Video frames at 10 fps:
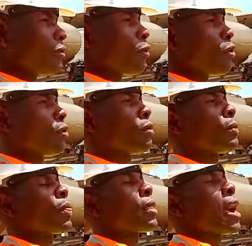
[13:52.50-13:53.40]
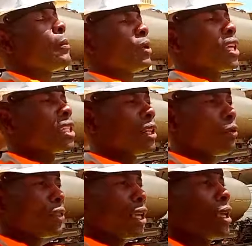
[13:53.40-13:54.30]
for application
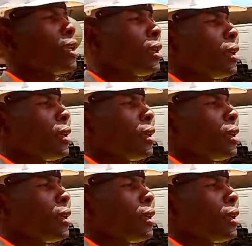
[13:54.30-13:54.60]
of the